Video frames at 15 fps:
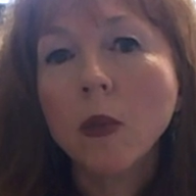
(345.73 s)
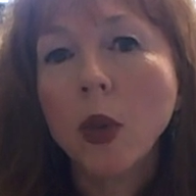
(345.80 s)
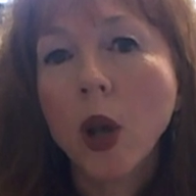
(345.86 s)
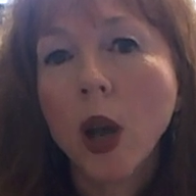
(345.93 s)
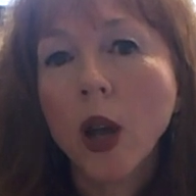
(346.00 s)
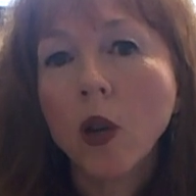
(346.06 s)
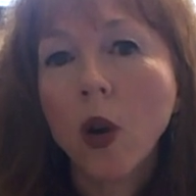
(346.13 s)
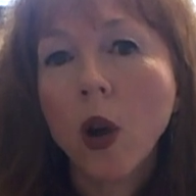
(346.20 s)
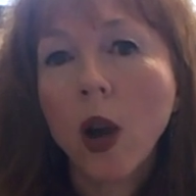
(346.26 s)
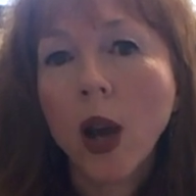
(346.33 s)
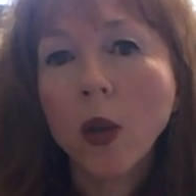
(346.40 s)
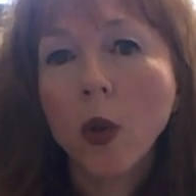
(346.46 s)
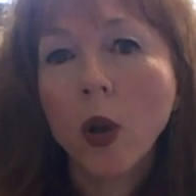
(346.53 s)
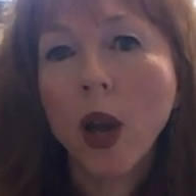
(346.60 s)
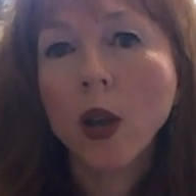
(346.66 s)
But I
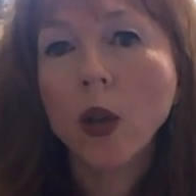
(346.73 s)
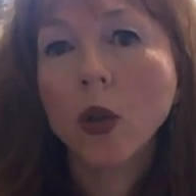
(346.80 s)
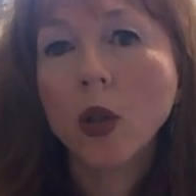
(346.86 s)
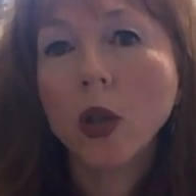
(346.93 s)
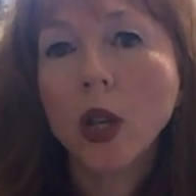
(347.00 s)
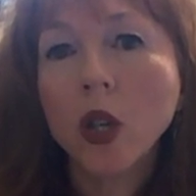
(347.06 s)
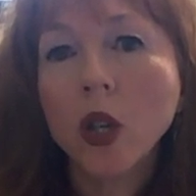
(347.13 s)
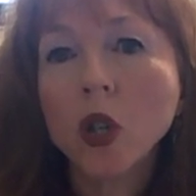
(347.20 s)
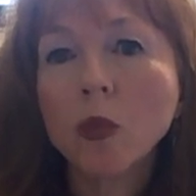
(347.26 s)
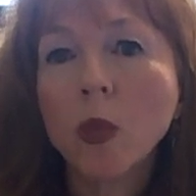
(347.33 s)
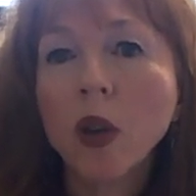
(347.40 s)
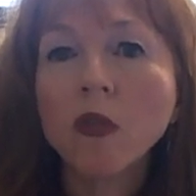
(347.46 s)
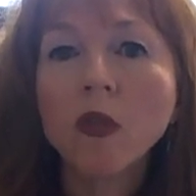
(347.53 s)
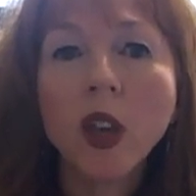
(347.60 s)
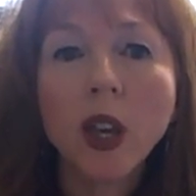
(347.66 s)
cried when I couldn't inch
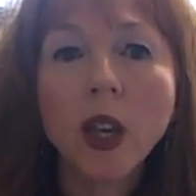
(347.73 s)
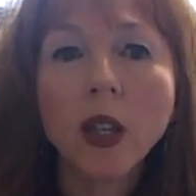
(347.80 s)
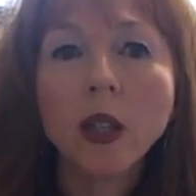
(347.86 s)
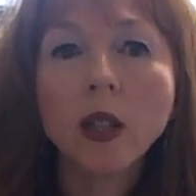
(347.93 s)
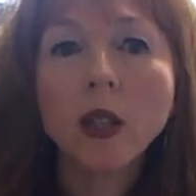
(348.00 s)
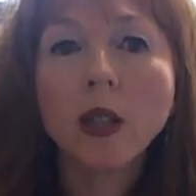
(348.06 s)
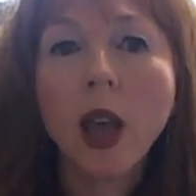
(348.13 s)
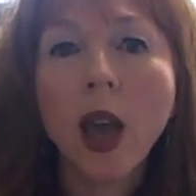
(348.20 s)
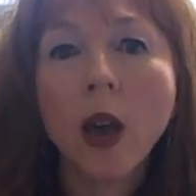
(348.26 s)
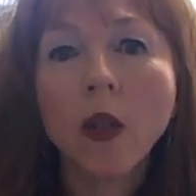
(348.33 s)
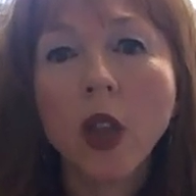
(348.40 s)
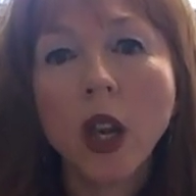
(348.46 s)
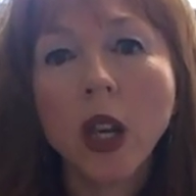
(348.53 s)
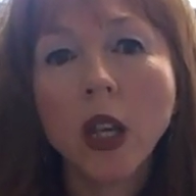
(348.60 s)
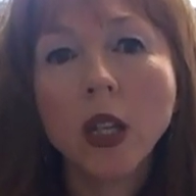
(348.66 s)
my fingers
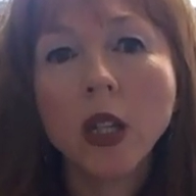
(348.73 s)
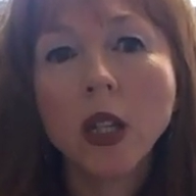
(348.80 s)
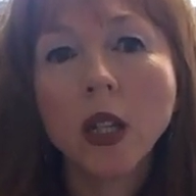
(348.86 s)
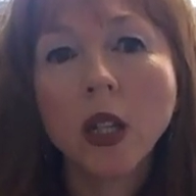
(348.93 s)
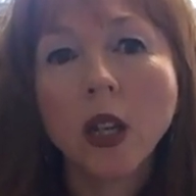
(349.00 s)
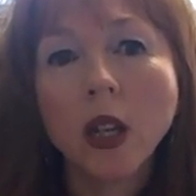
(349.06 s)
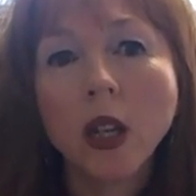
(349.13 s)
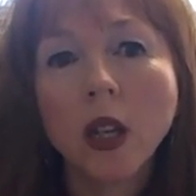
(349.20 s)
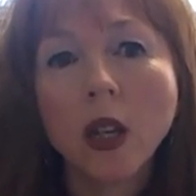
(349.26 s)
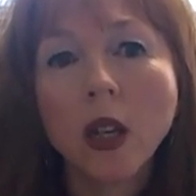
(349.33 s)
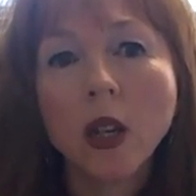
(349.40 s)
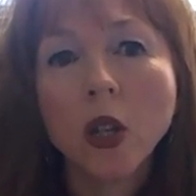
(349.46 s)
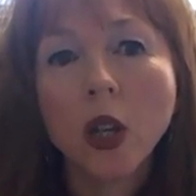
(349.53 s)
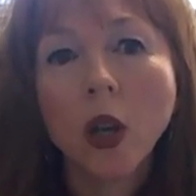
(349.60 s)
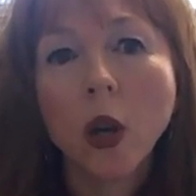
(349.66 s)
out the lid
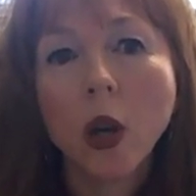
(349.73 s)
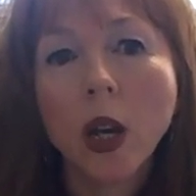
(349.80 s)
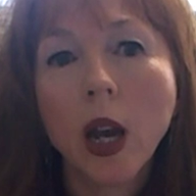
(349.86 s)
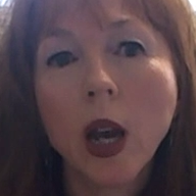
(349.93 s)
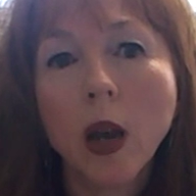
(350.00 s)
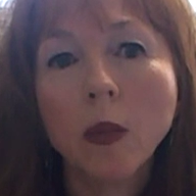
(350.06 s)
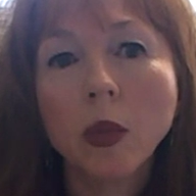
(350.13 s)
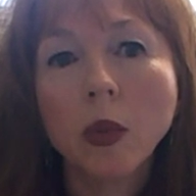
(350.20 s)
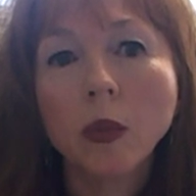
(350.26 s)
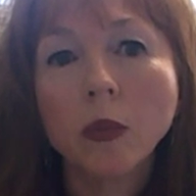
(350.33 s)
to lock it up.